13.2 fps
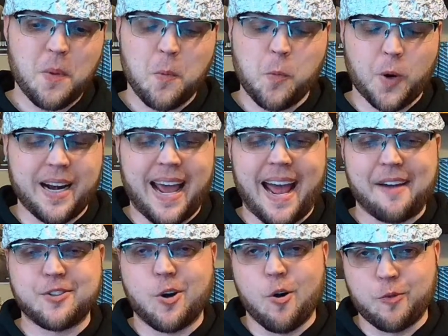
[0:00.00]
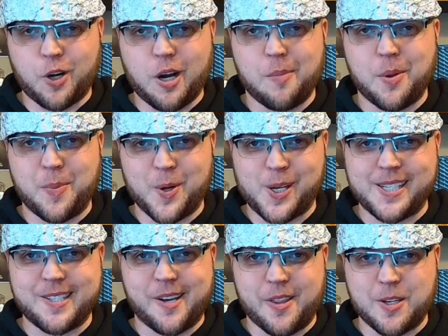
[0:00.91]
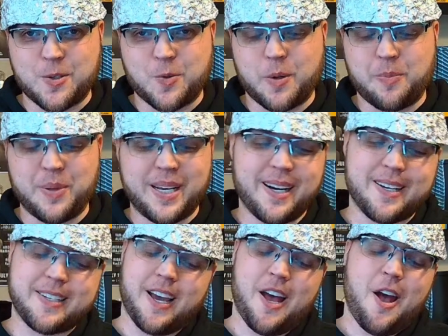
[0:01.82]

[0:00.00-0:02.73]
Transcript: We're going to have to overcome the bookies on this one because